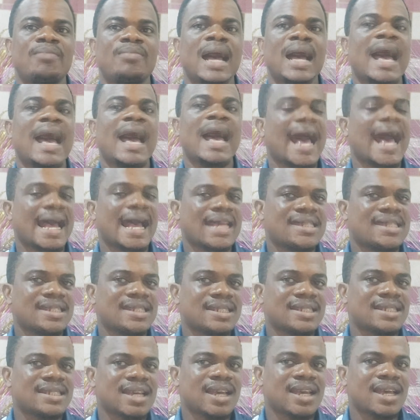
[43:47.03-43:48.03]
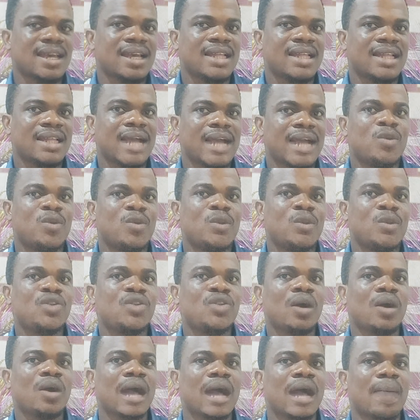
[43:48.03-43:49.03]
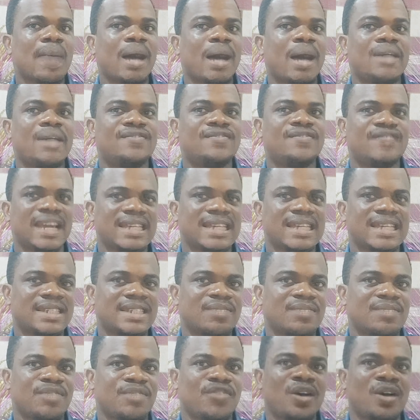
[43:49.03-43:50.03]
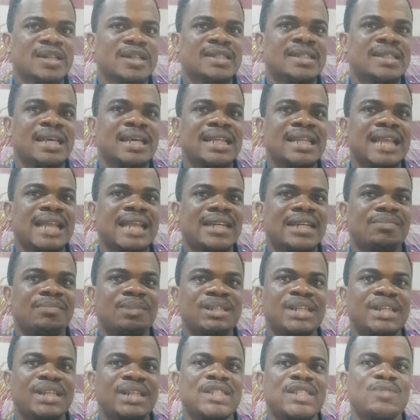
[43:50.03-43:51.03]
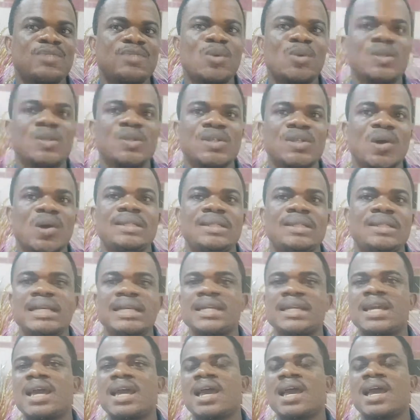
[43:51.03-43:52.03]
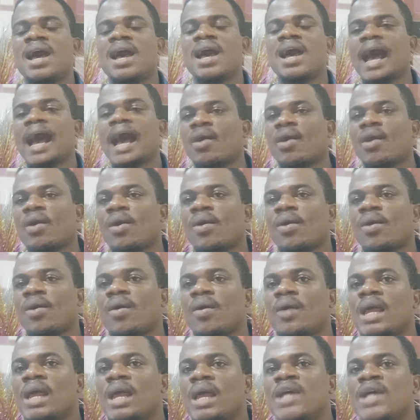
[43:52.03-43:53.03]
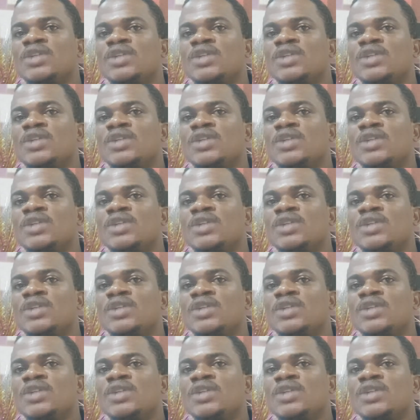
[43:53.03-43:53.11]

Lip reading: has that you will talk about first before saying that the patient smokes or takes alcohol.